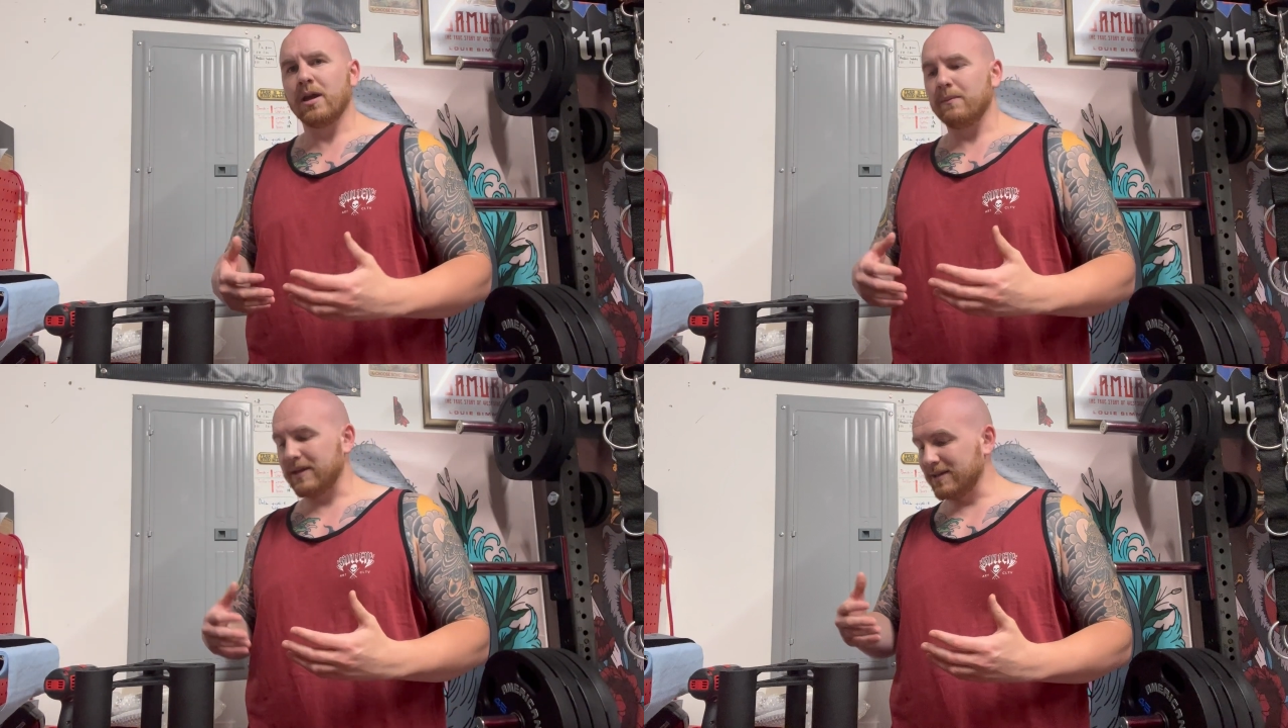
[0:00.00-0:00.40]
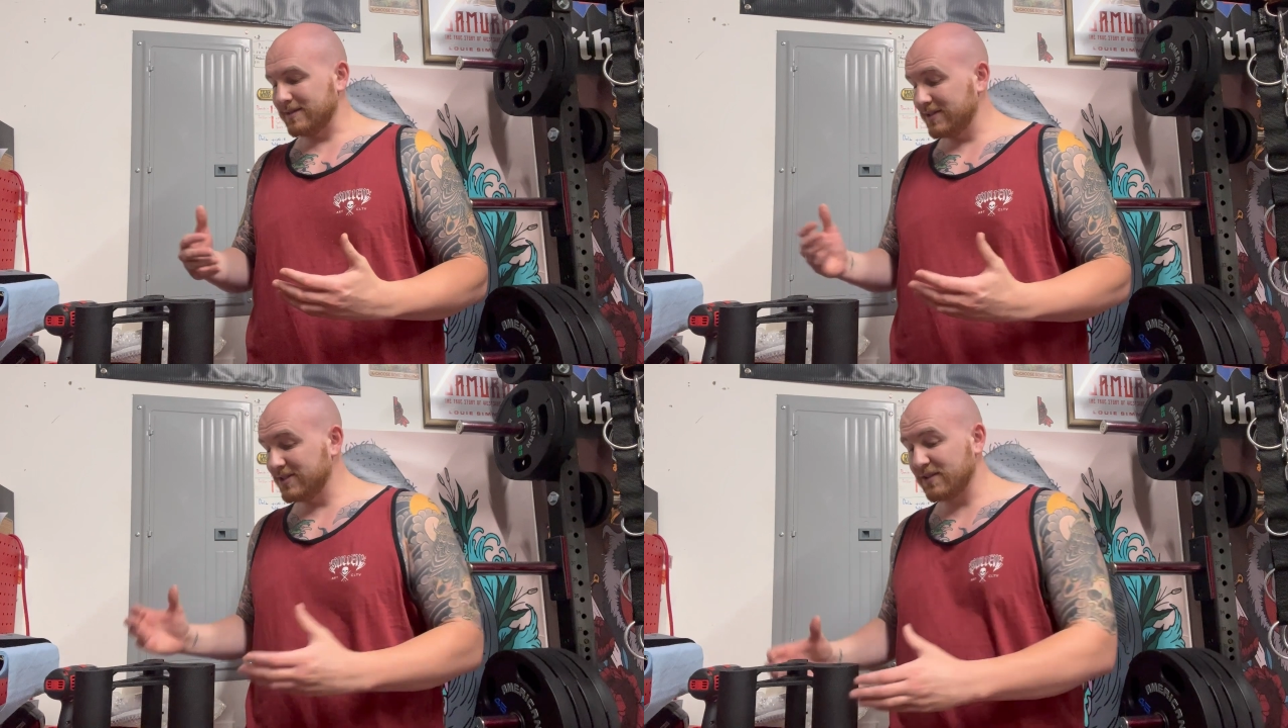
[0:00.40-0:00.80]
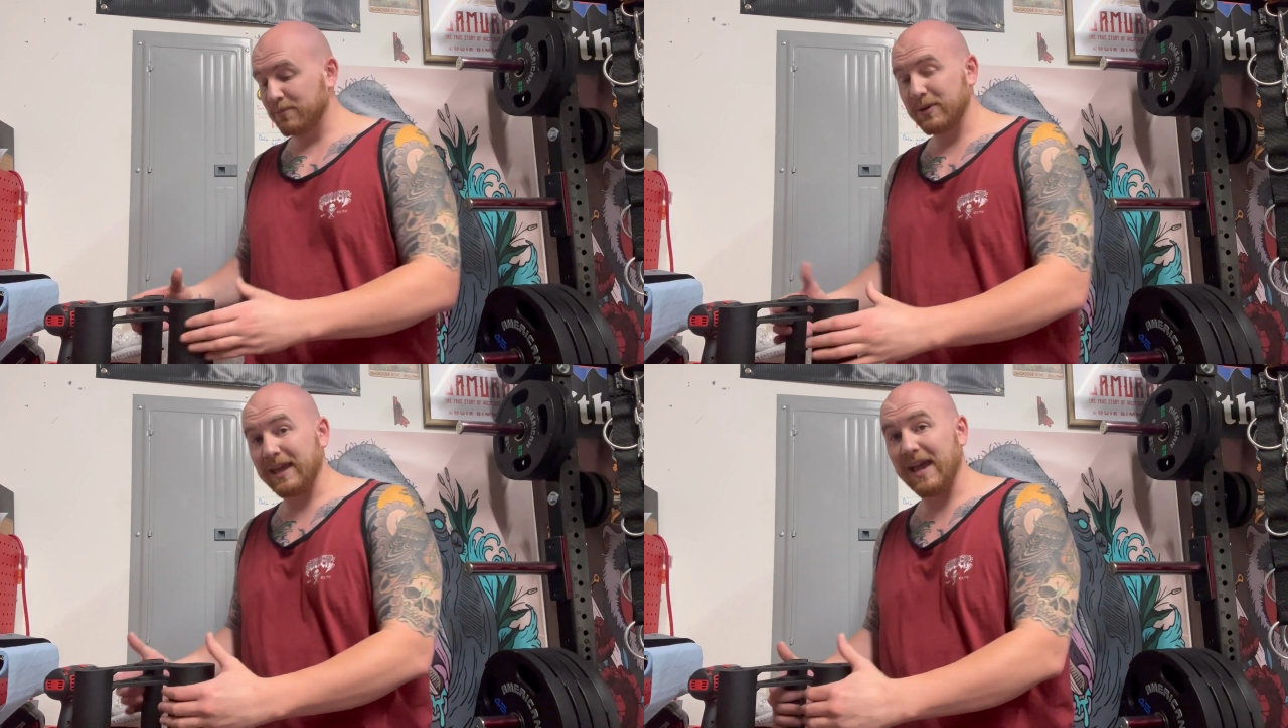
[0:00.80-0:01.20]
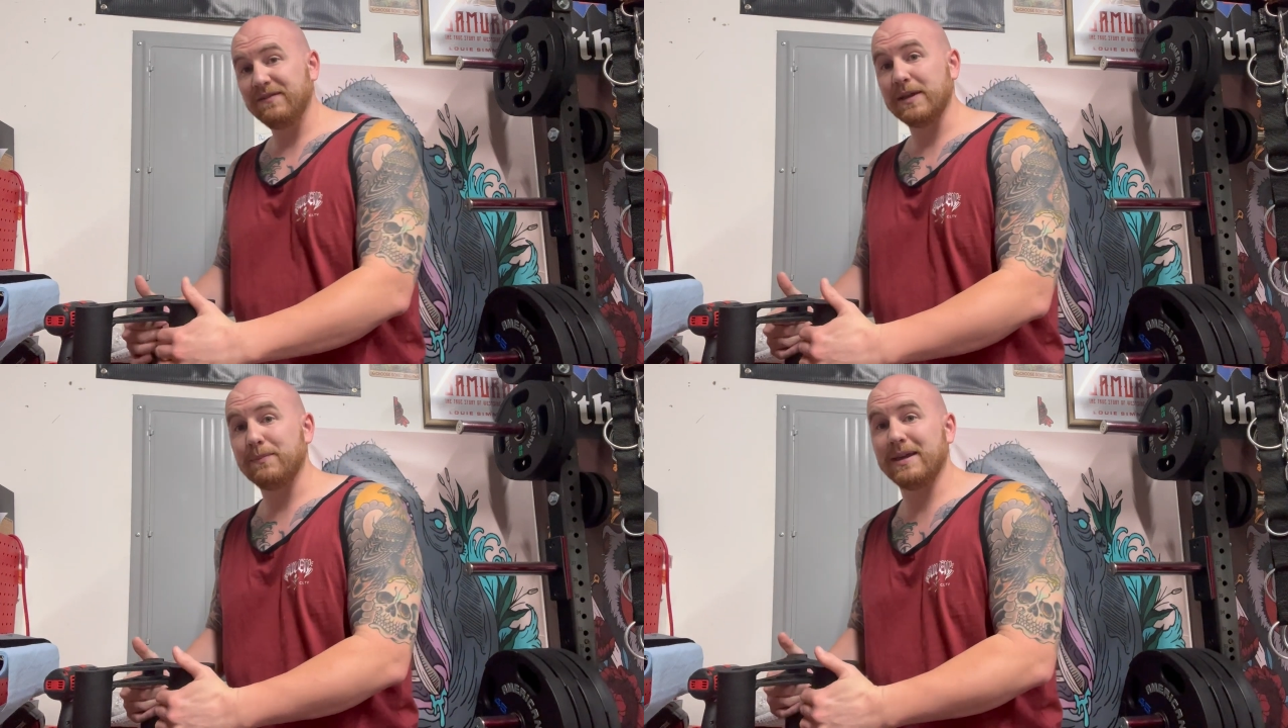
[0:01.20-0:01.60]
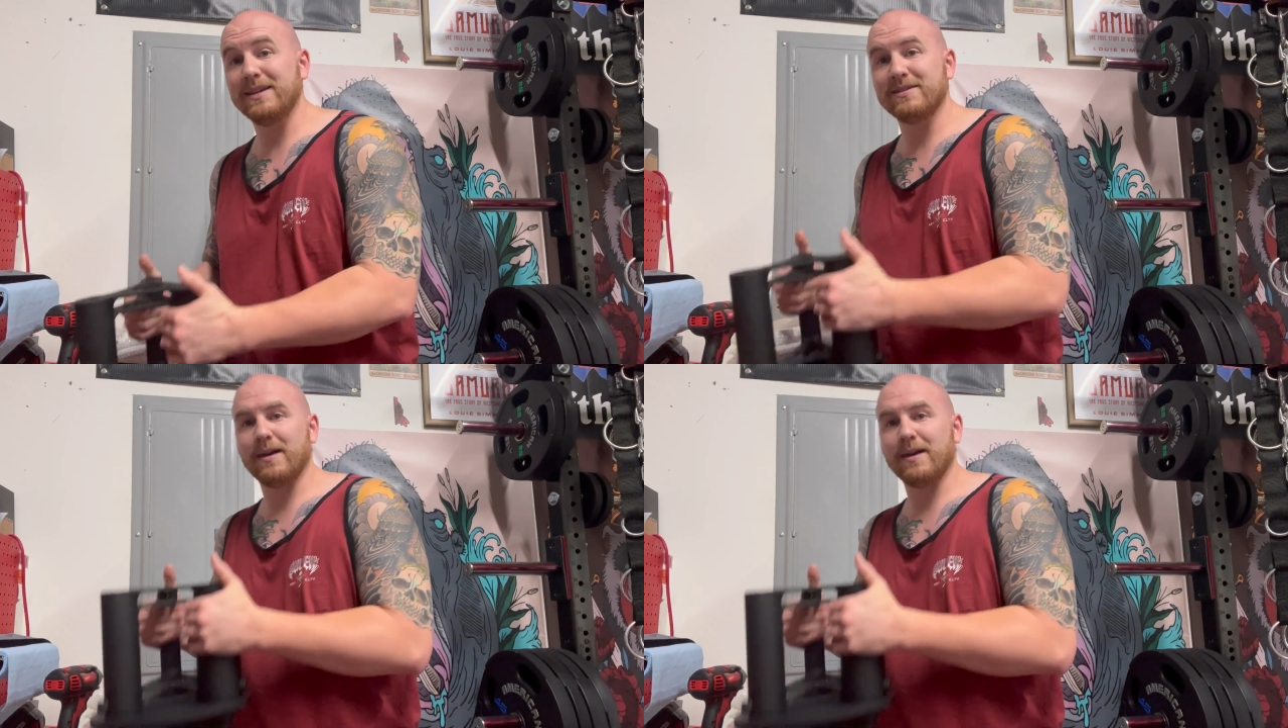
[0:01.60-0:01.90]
because this is a pretty hefty piece.